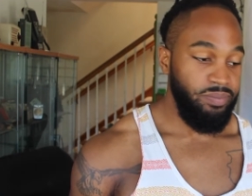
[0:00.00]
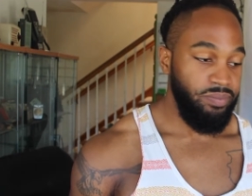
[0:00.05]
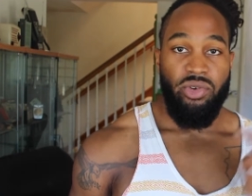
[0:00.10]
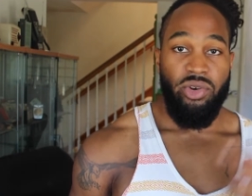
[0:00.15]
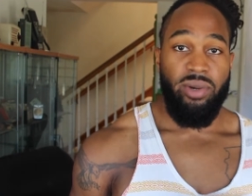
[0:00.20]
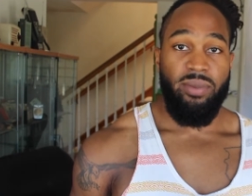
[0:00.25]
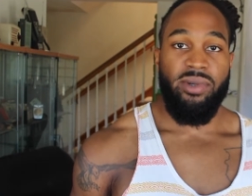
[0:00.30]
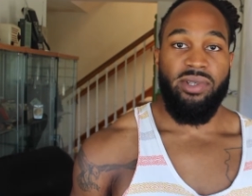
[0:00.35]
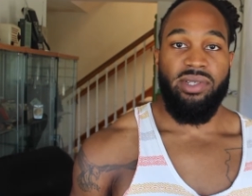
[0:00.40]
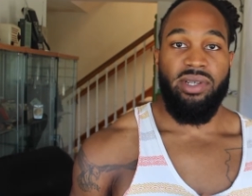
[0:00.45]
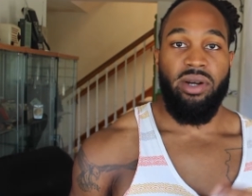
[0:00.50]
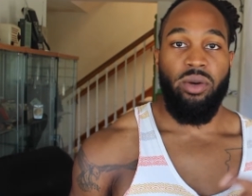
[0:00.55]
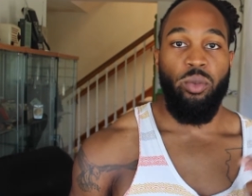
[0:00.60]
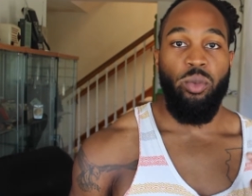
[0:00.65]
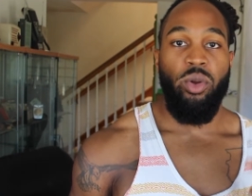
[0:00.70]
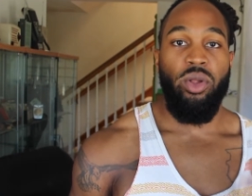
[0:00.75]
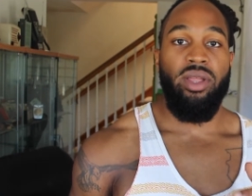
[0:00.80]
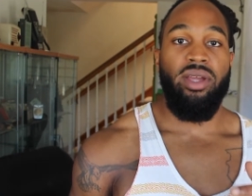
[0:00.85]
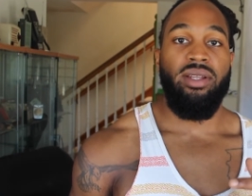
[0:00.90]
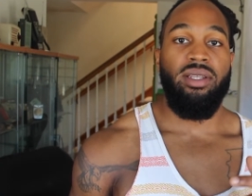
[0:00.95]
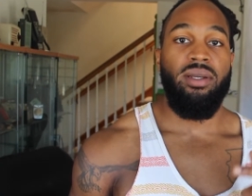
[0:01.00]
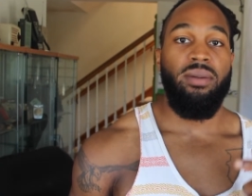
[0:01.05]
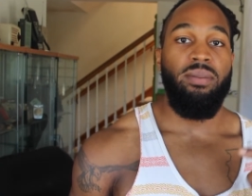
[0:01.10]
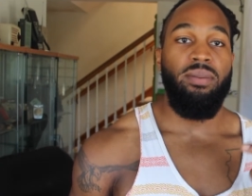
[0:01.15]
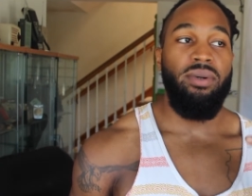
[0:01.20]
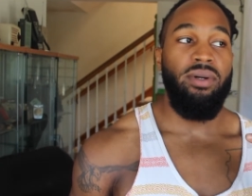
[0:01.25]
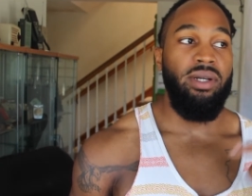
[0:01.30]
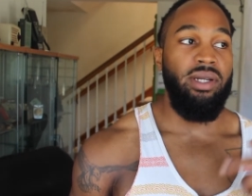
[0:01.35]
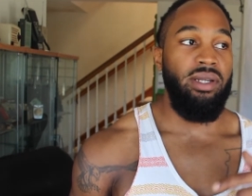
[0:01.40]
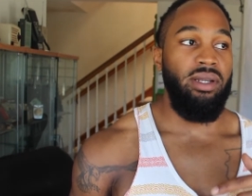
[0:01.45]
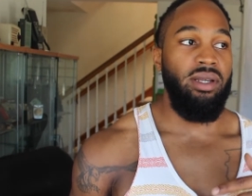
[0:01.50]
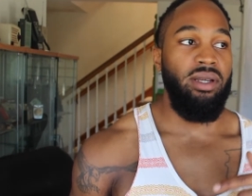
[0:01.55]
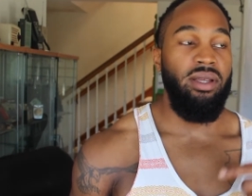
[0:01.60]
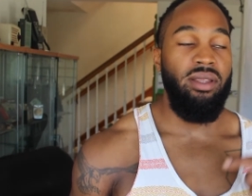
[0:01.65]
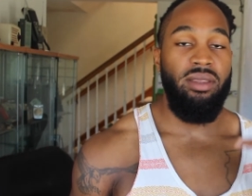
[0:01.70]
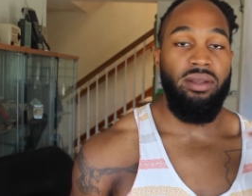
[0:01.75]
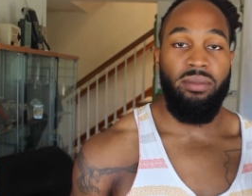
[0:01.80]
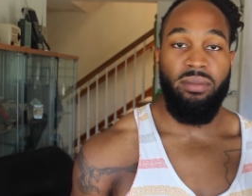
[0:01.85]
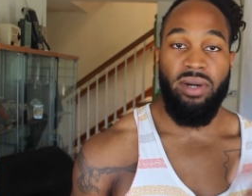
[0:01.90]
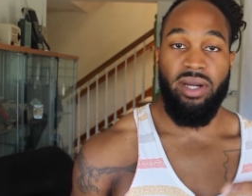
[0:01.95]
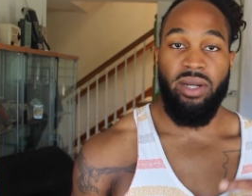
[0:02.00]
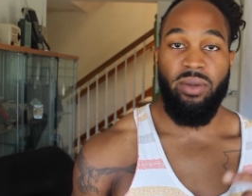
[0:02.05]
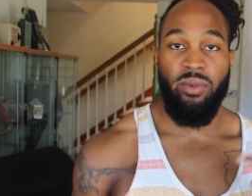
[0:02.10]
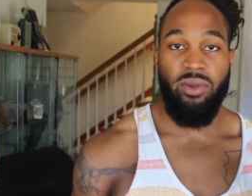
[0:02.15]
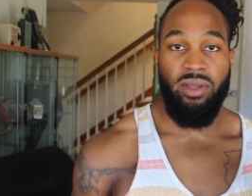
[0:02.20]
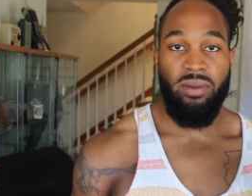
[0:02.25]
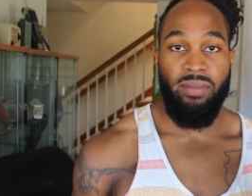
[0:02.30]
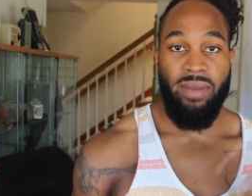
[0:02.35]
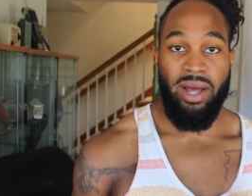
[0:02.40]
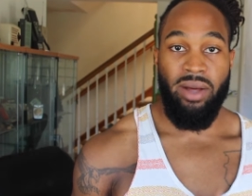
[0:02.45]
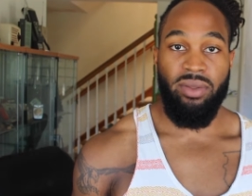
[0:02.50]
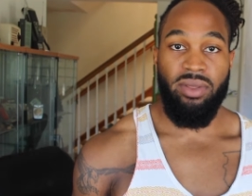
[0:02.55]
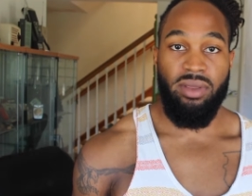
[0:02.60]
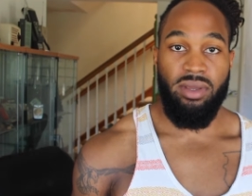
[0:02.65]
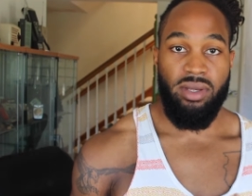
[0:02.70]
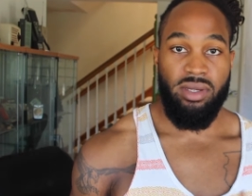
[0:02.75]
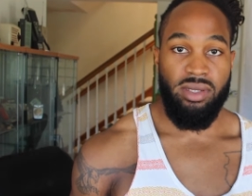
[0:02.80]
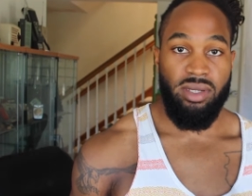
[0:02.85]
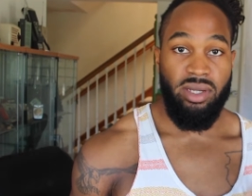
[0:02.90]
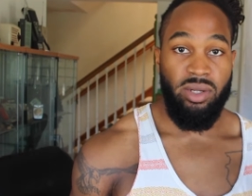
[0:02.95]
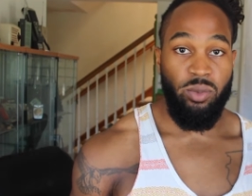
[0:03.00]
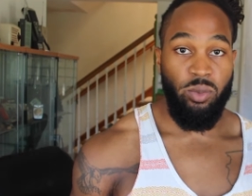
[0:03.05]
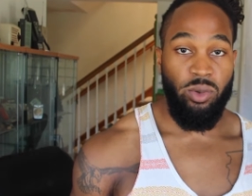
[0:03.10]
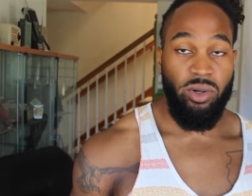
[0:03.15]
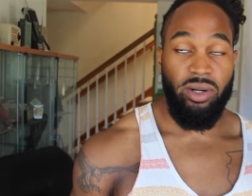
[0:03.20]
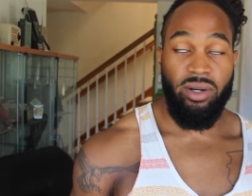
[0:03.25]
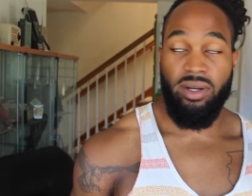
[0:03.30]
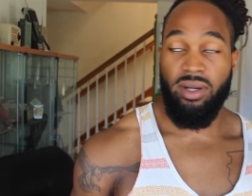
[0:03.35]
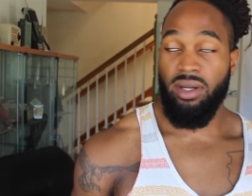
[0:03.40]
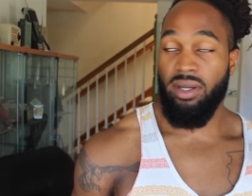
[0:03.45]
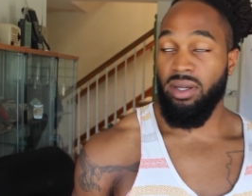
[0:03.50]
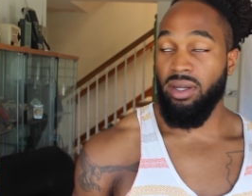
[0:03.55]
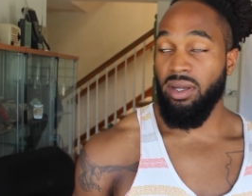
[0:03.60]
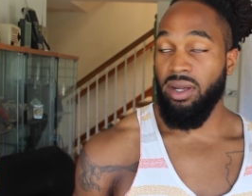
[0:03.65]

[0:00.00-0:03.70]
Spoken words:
Dreamers that are willing to put their money where their mouth is and work